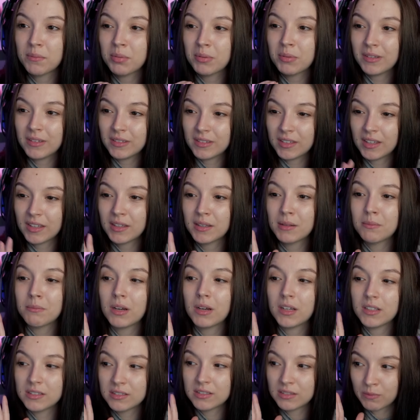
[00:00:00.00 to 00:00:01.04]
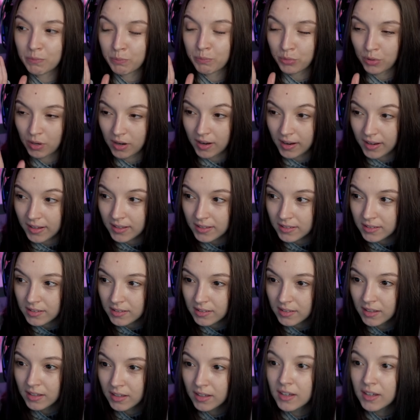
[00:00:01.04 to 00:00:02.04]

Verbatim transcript: being taken by surprise.